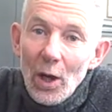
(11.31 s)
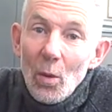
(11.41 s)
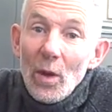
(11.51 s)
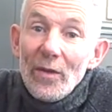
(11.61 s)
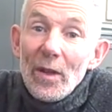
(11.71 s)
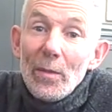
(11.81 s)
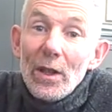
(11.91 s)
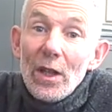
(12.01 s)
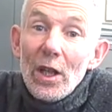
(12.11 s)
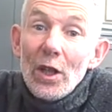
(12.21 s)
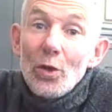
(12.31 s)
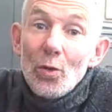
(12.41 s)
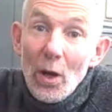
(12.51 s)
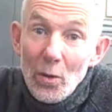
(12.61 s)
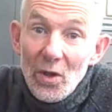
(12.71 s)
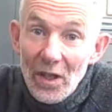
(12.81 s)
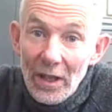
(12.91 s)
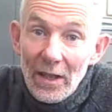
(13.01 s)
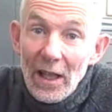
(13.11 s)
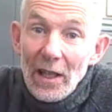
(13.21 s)
One of them in
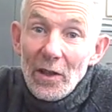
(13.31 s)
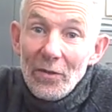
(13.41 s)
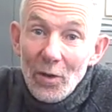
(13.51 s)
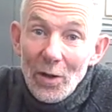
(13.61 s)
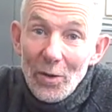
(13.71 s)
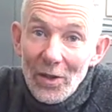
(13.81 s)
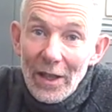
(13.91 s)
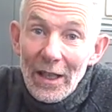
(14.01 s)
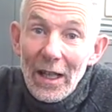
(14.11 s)
Rosie, the island of Rosie,